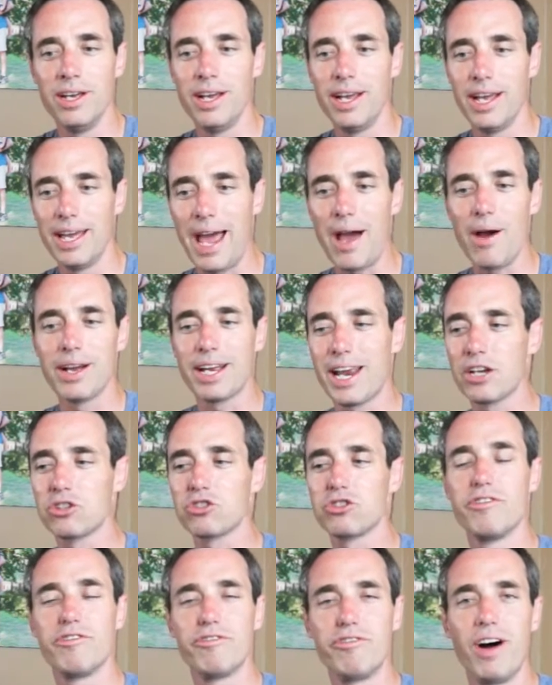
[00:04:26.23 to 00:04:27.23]
and how I can
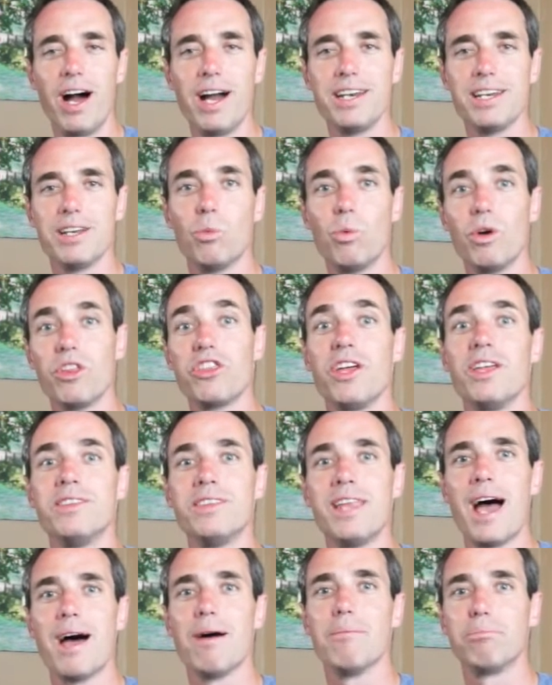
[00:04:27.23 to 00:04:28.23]
actually find it within
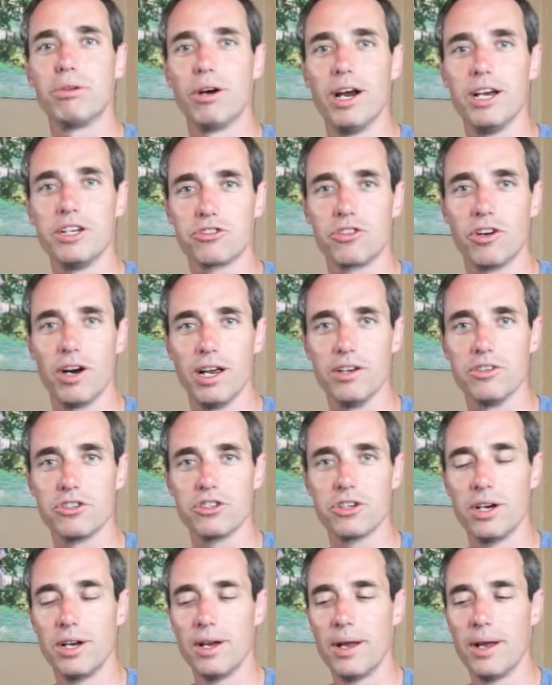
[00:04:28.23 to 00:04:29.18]
that price range.